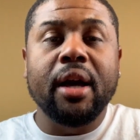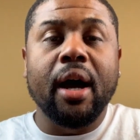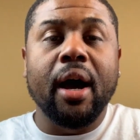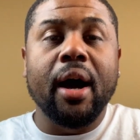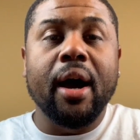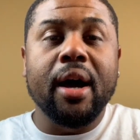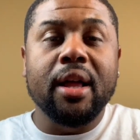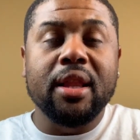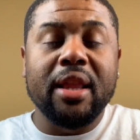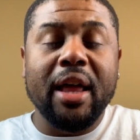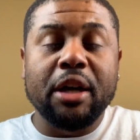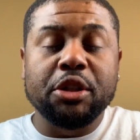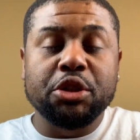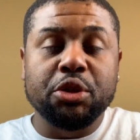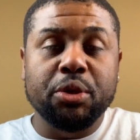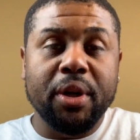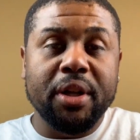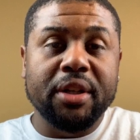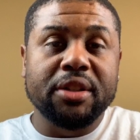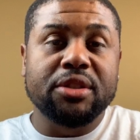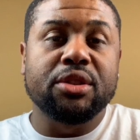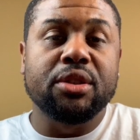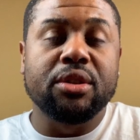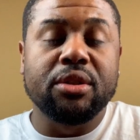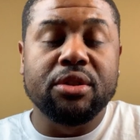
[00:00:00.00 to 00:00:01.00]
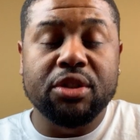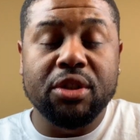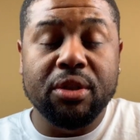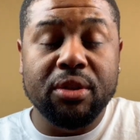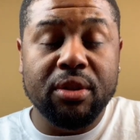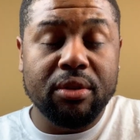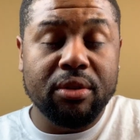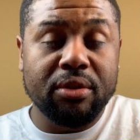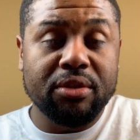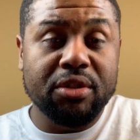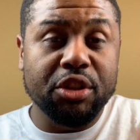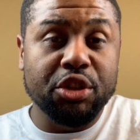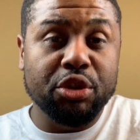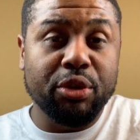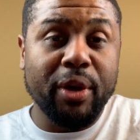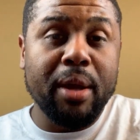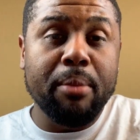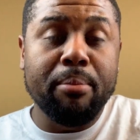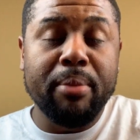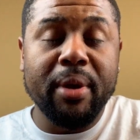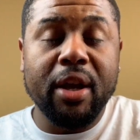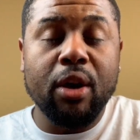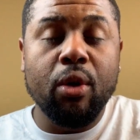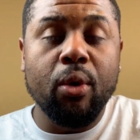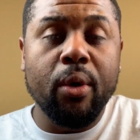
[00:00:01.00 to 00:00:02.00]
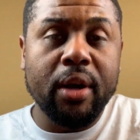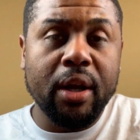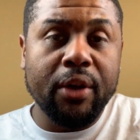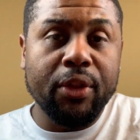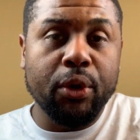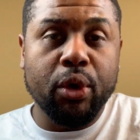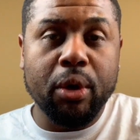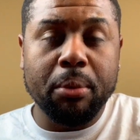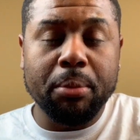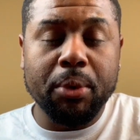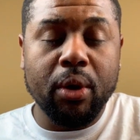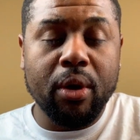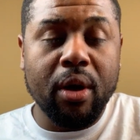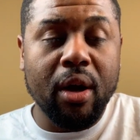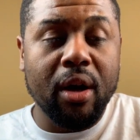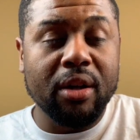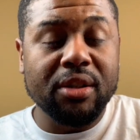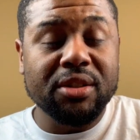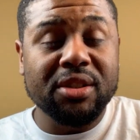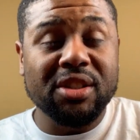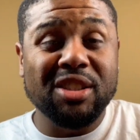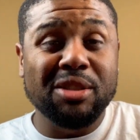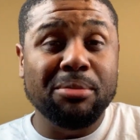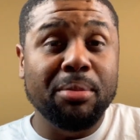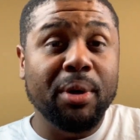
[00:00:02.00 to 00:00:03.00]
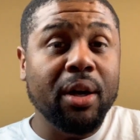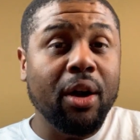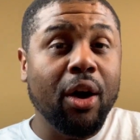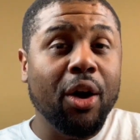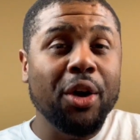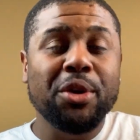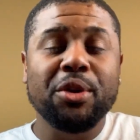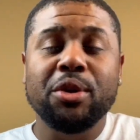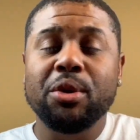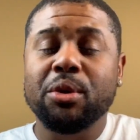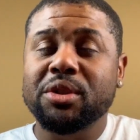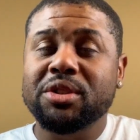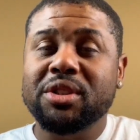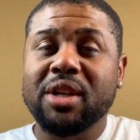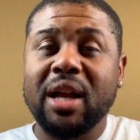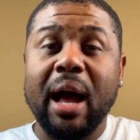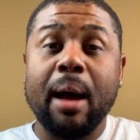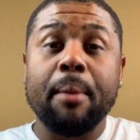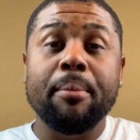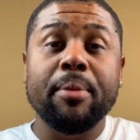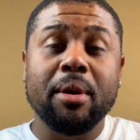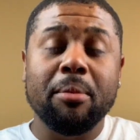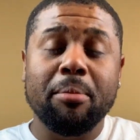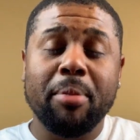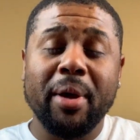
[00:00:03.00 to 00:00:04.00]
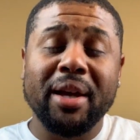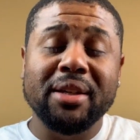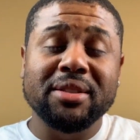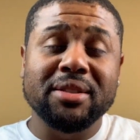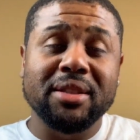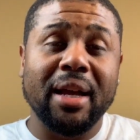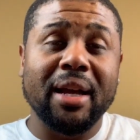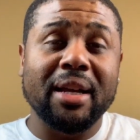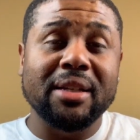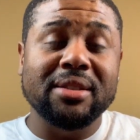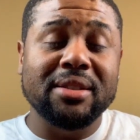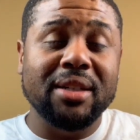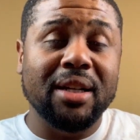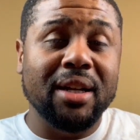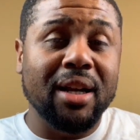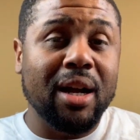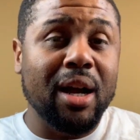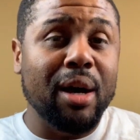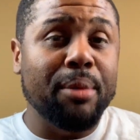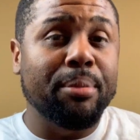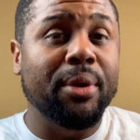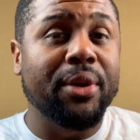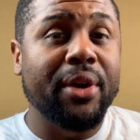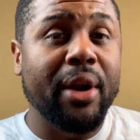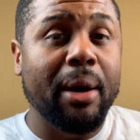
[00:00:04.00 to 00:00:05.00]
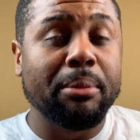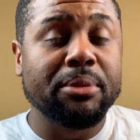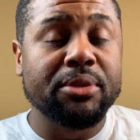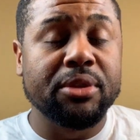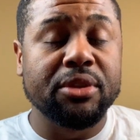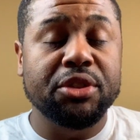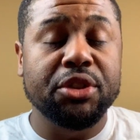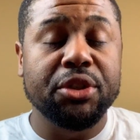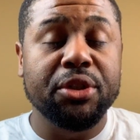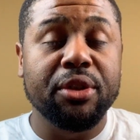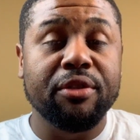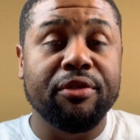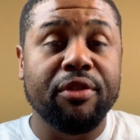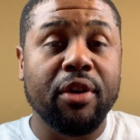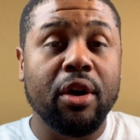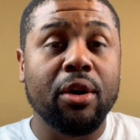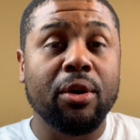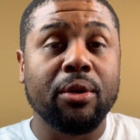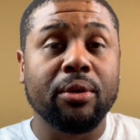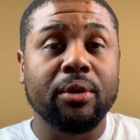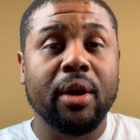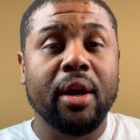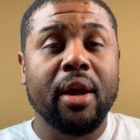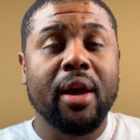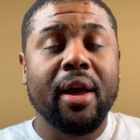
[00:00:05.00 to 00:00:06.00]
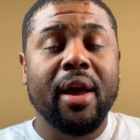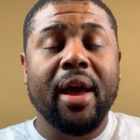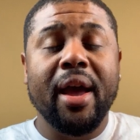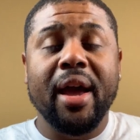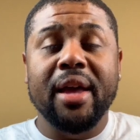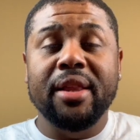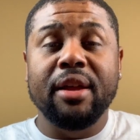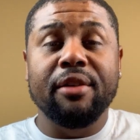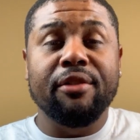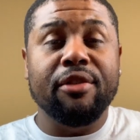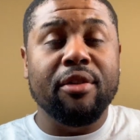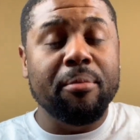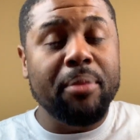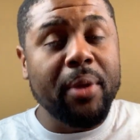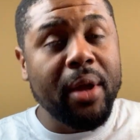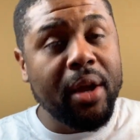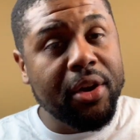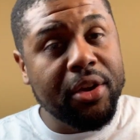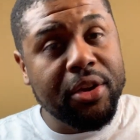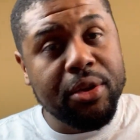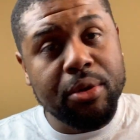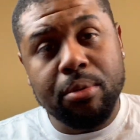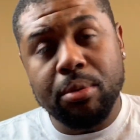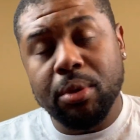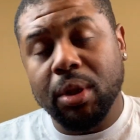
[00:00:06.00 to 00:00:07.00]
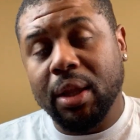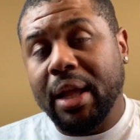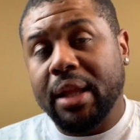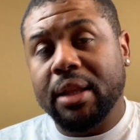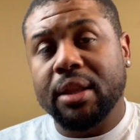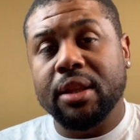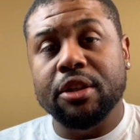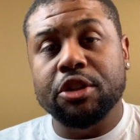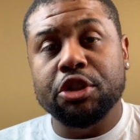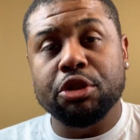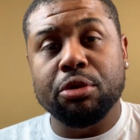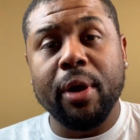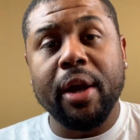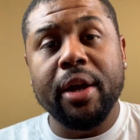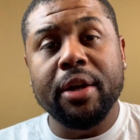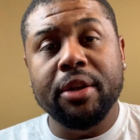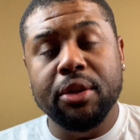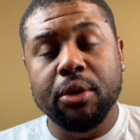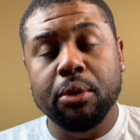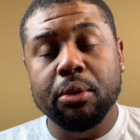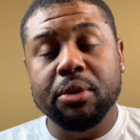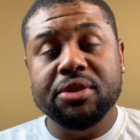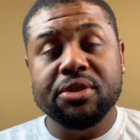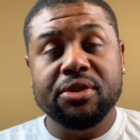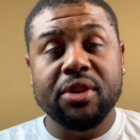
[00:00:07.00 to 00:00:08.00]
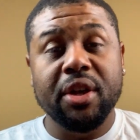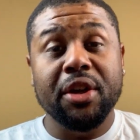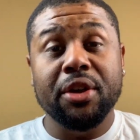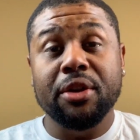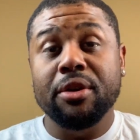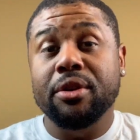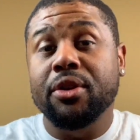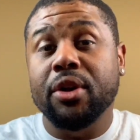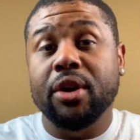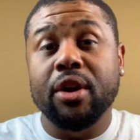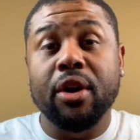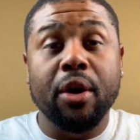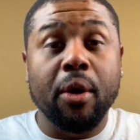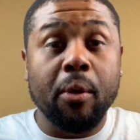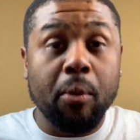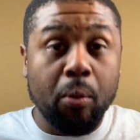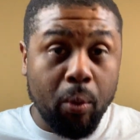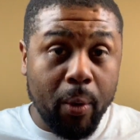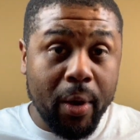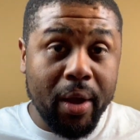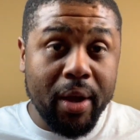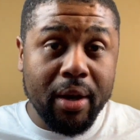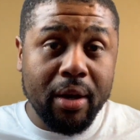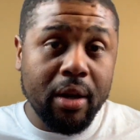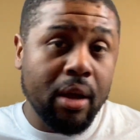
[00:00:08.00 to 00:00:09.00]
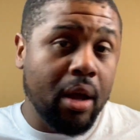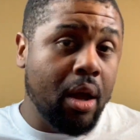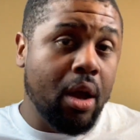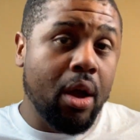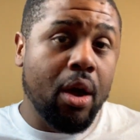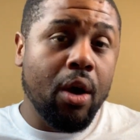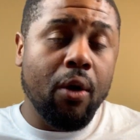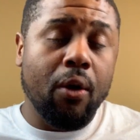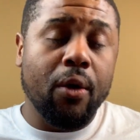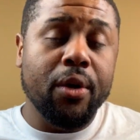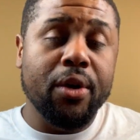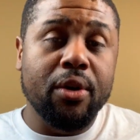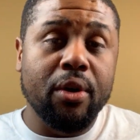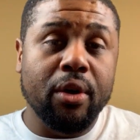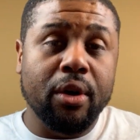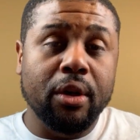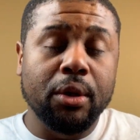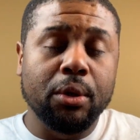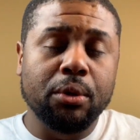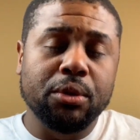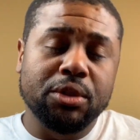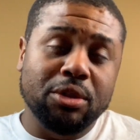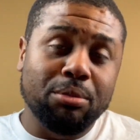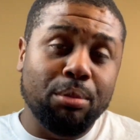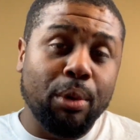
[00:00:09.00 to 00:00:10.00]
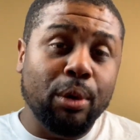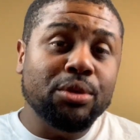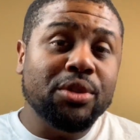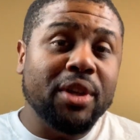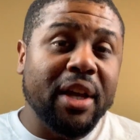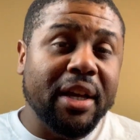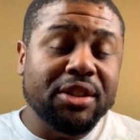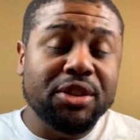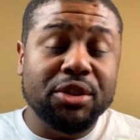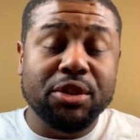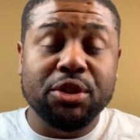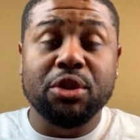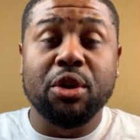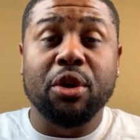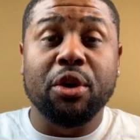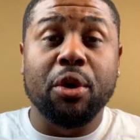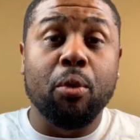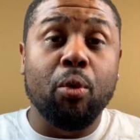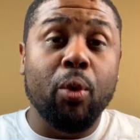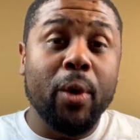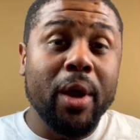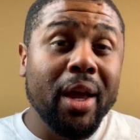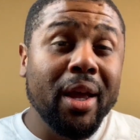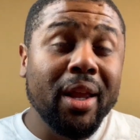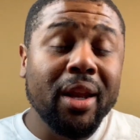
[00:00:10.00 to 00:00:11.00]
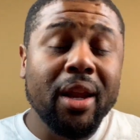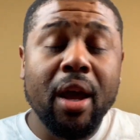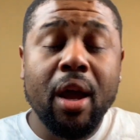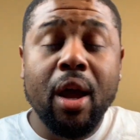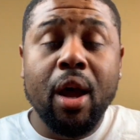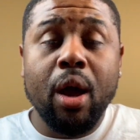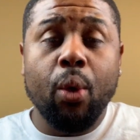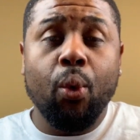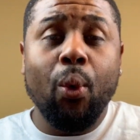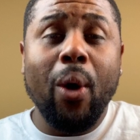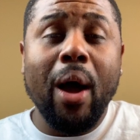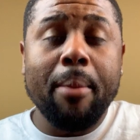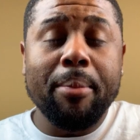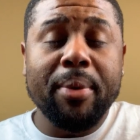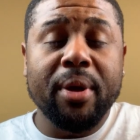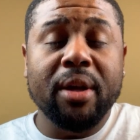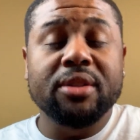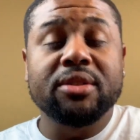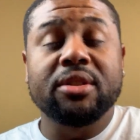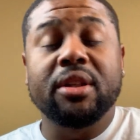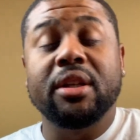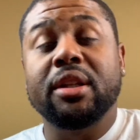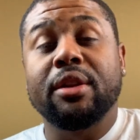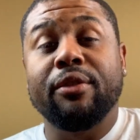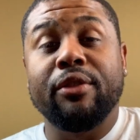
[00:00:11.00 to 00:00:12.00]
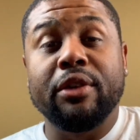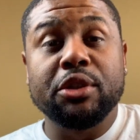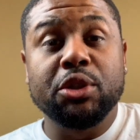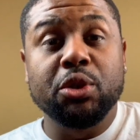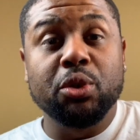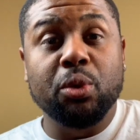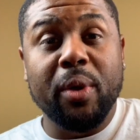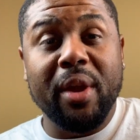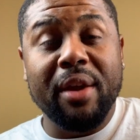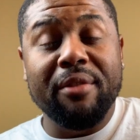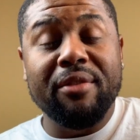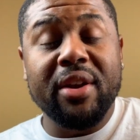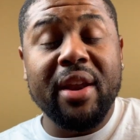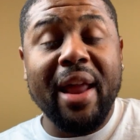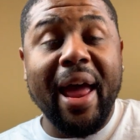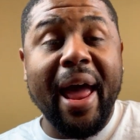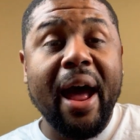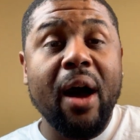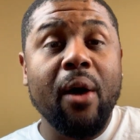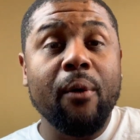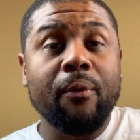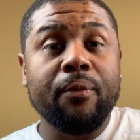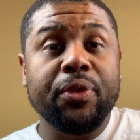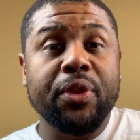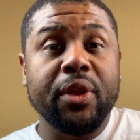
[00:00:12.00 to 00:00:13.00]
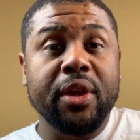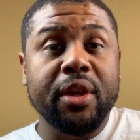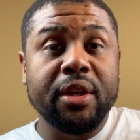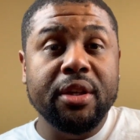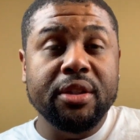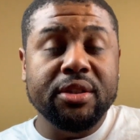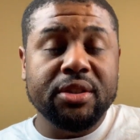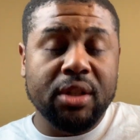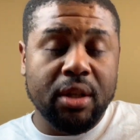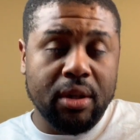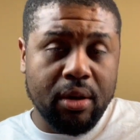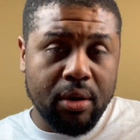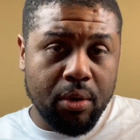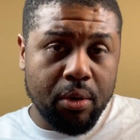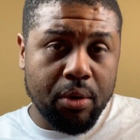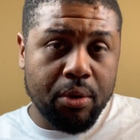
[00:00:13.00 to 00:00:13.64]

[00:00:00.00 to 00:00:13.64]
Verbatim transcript: allows you to enter into to trade Bitcoin and other cryptocurrencies. But all you do is copy and paste, like I said, a couple of numbers into your phone, and then from there, you let the trade do its thing. You're either gonna win or you're gonna lose. In most cases, you're gonna win. Why? Because the individual giving out these